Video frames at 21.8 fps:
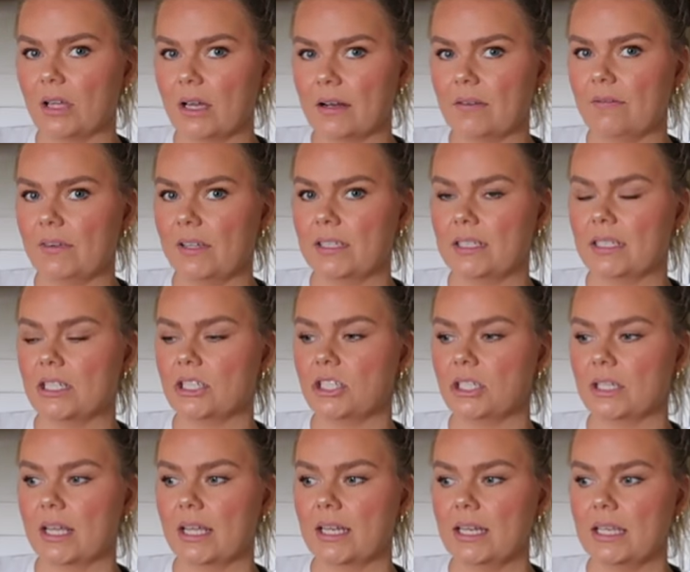a lot of vintage
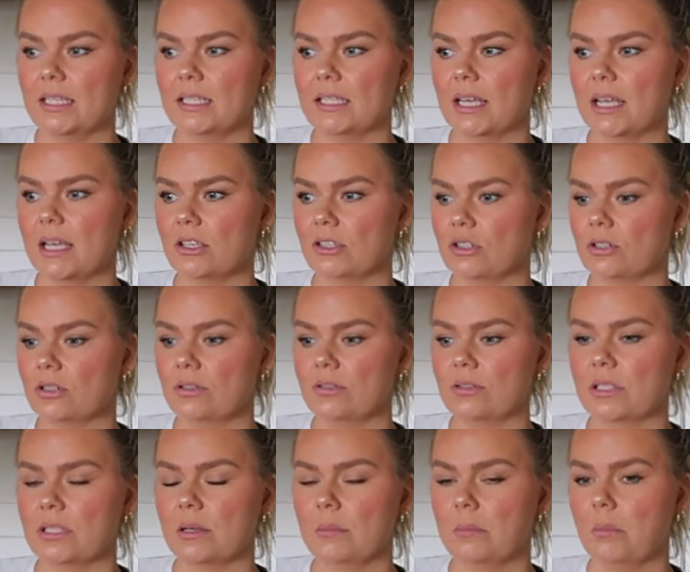and I need to
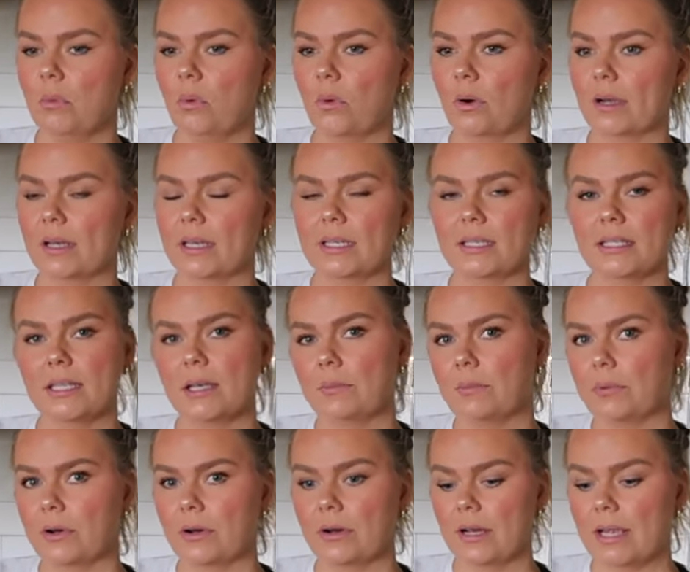introduce some more
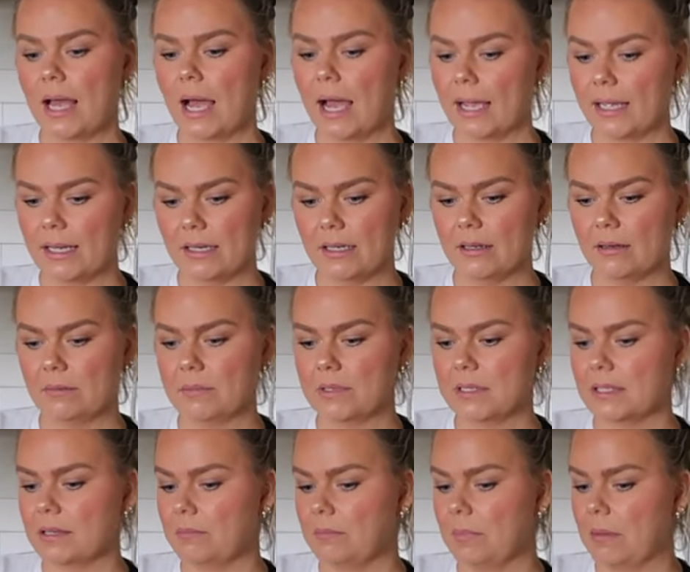contemporary
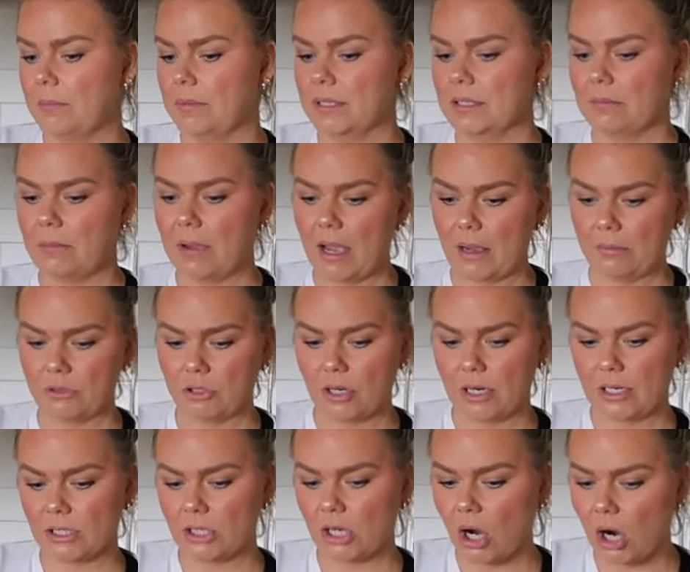items, maybe some
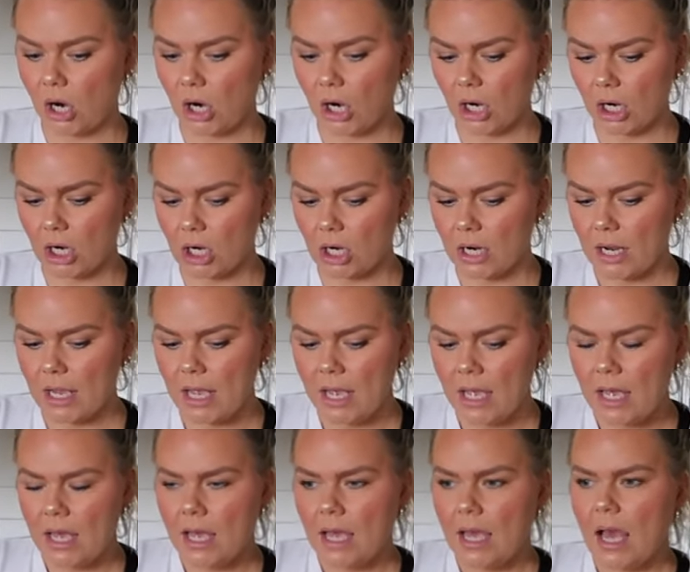abstract art.
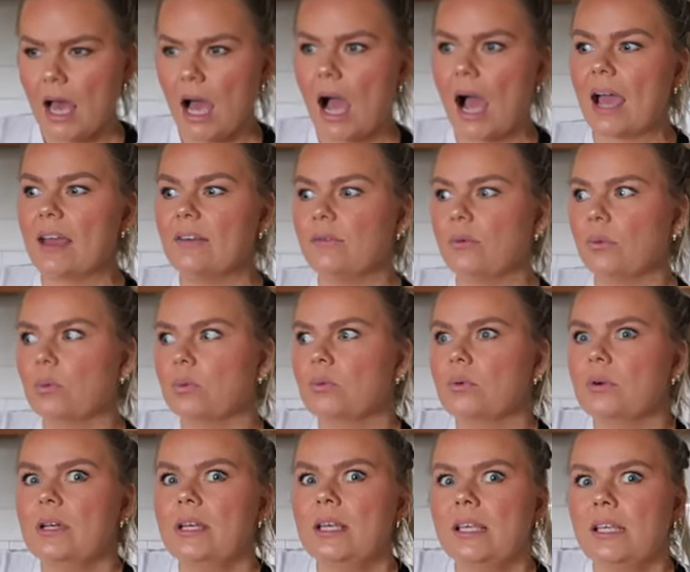
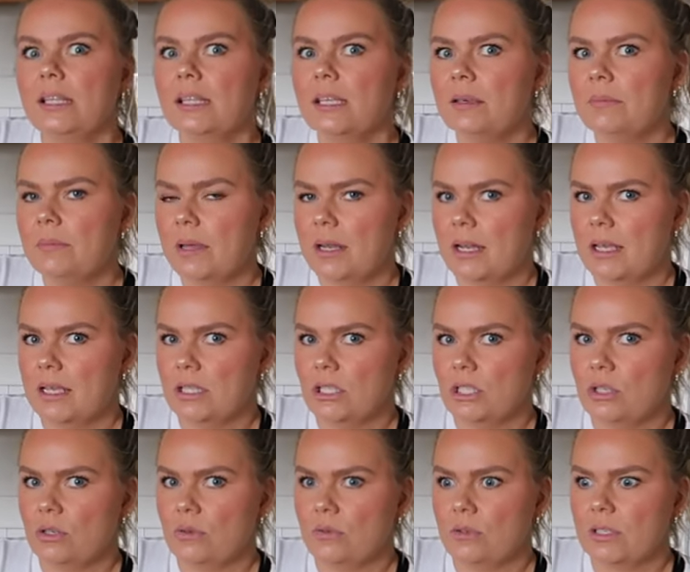I've really been
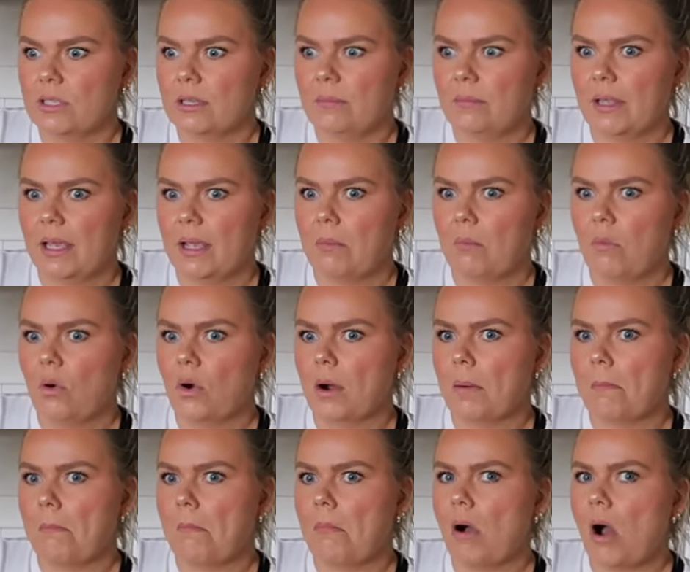into some like
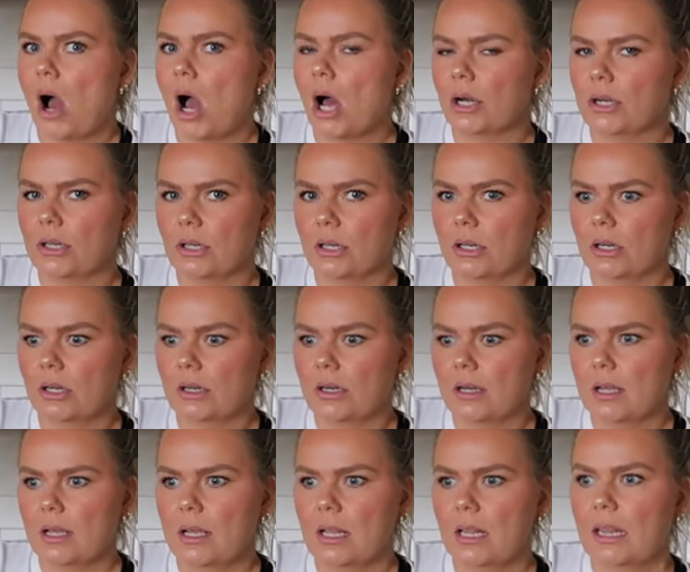more
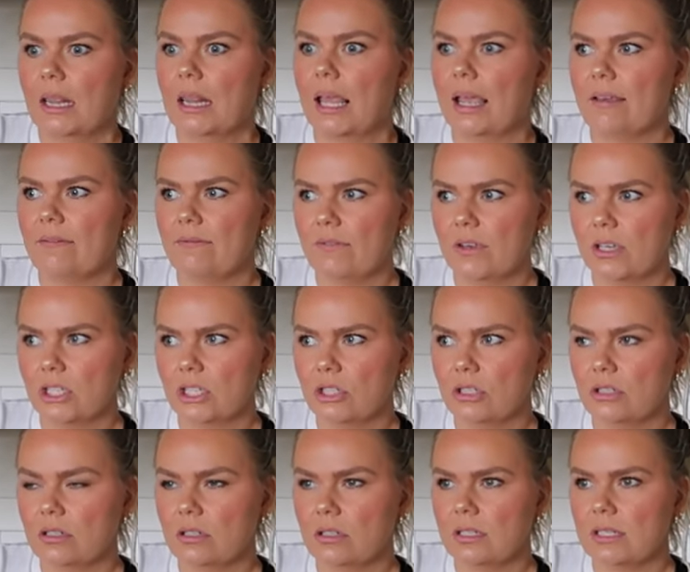modern light
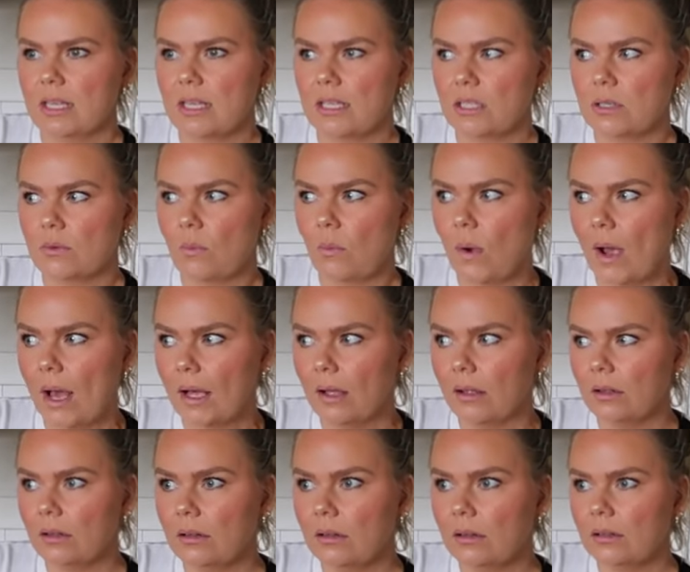fixtures as
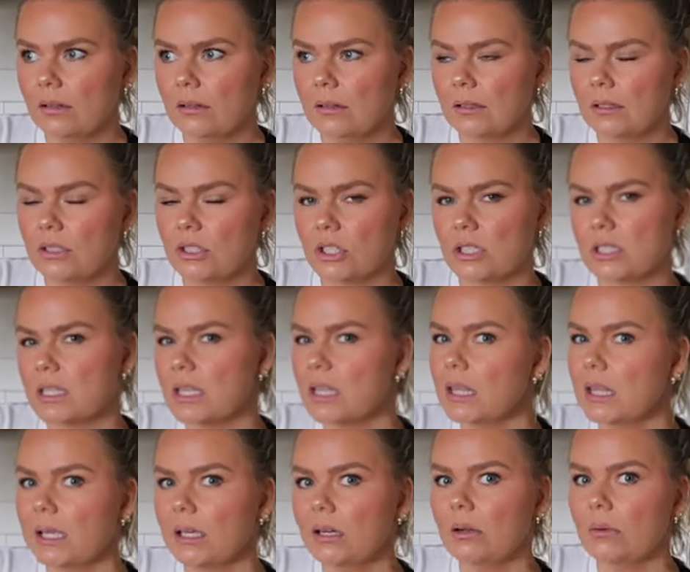well, just a
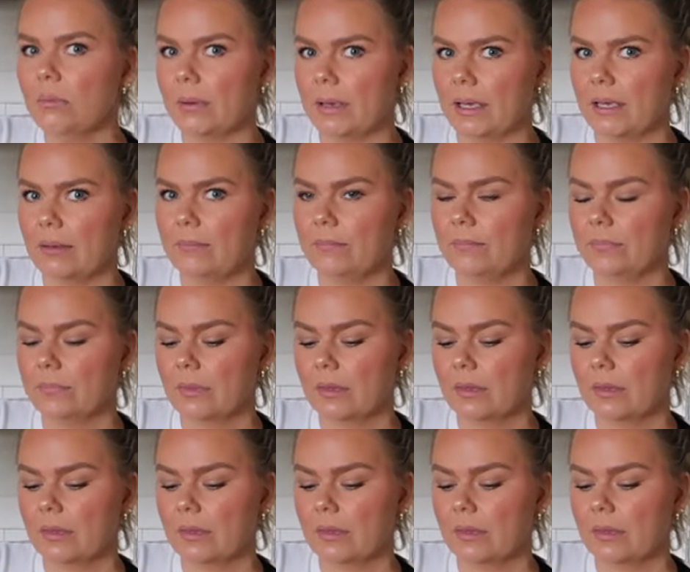little bit.